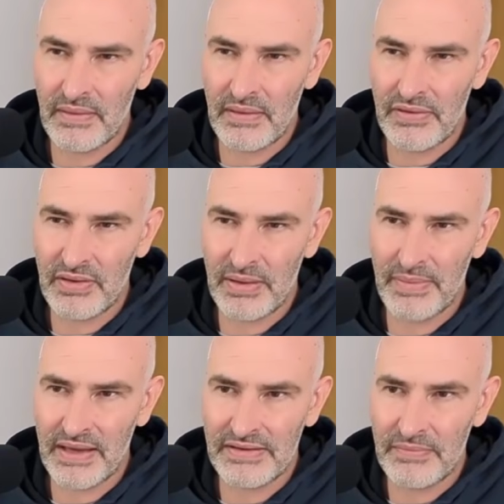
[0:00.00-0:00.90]
So he
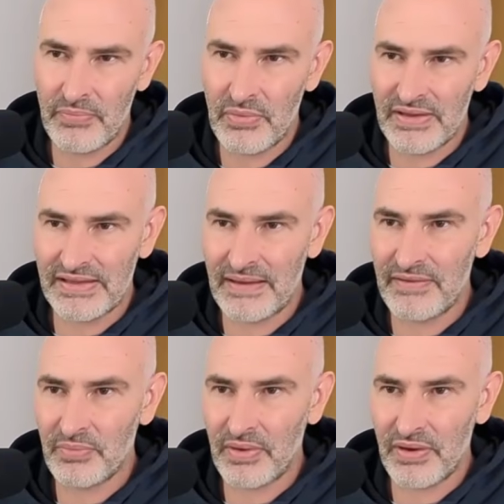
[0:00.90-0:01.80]
plays. Rook to
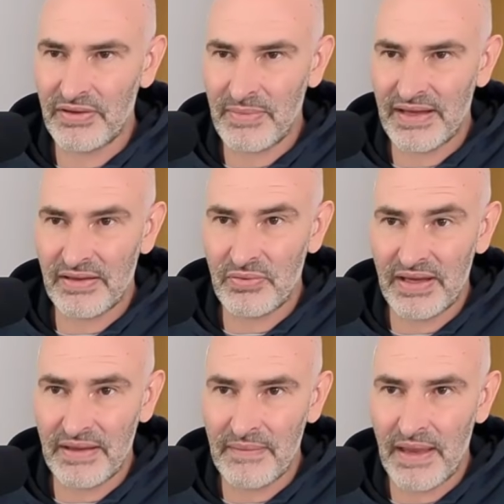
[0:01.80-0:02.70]
7, we're going to make the
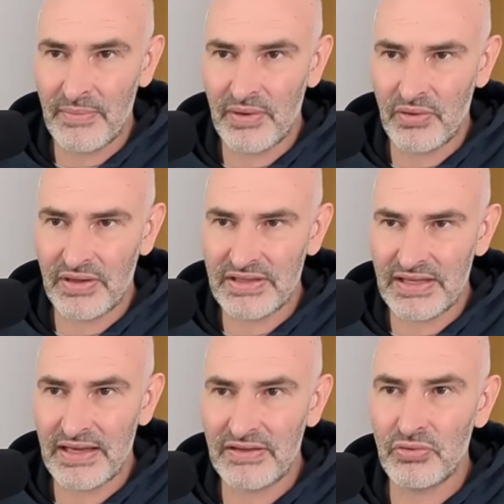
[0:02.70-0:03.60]
queen. I'm not going to
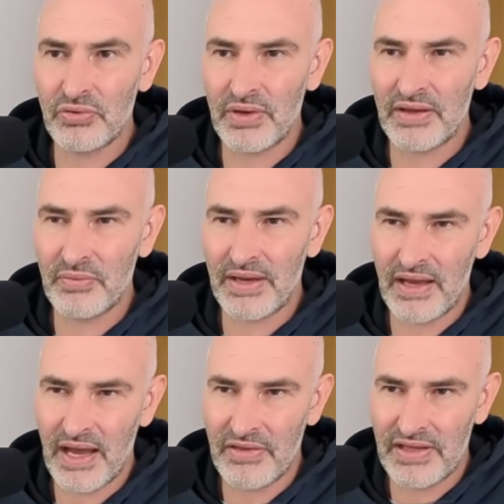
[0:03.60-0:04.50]
take his rook right away.
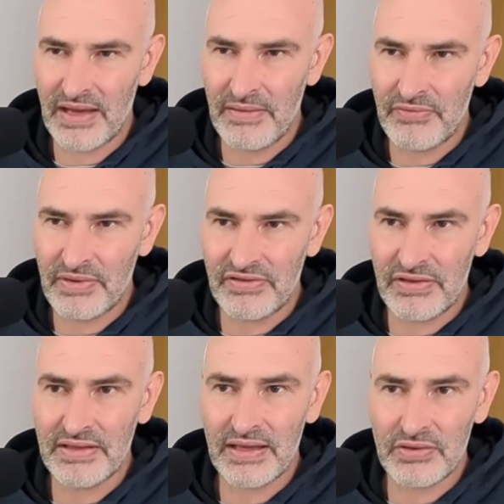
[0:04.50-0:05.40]
I'll check him first
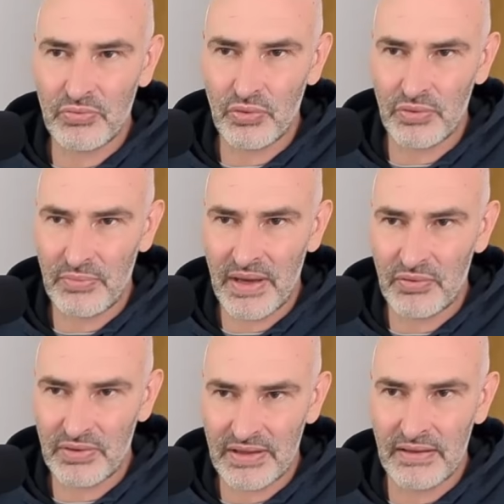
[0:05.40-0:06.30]
to take the rook with my
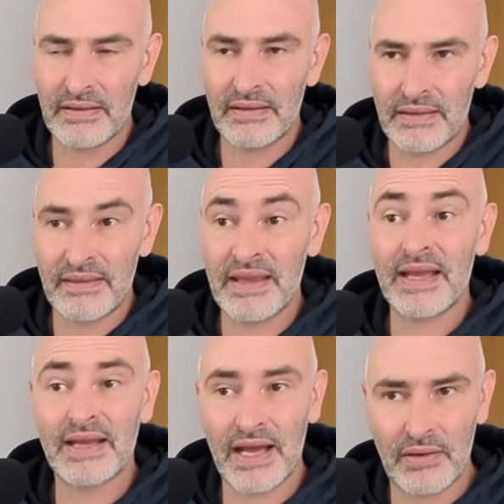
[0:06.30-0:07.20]
queen.
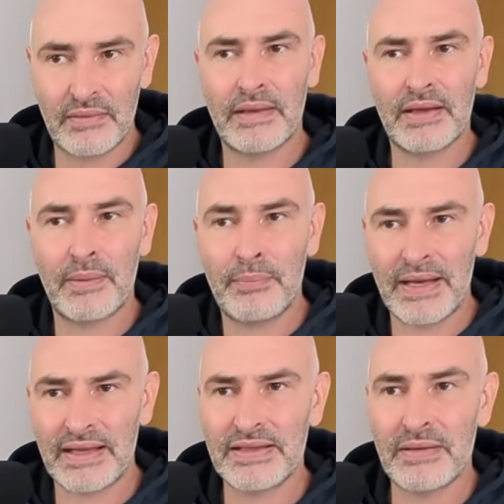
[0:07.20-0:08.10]
And now there are
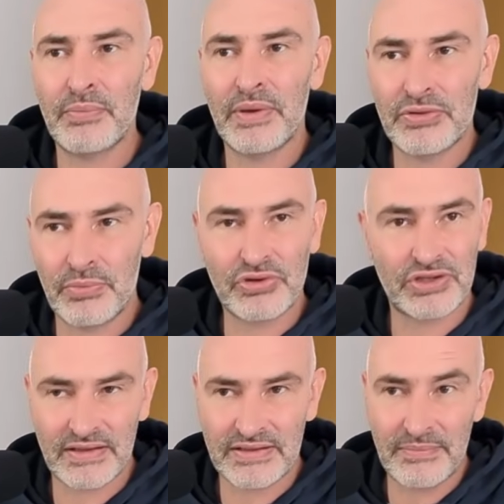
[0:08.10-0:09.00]
plenty of possible
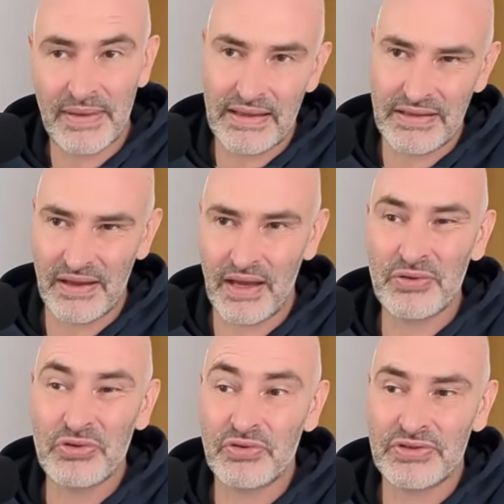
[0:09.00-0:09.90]
checks and mates. I'll
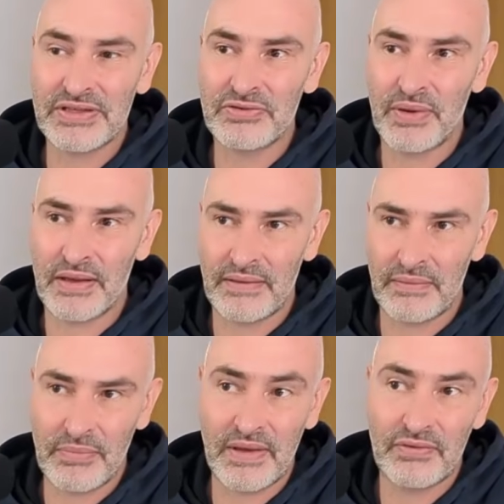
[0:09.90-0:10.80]
choose this one,
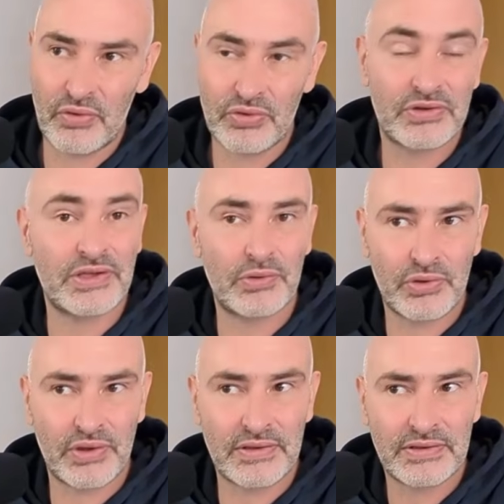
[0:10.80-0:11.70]
but of course there
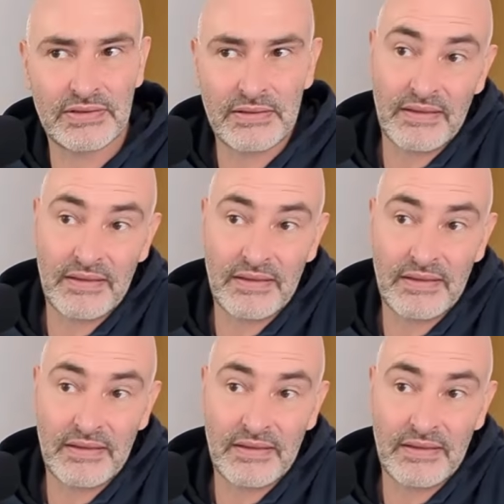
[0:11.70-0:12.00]
were others.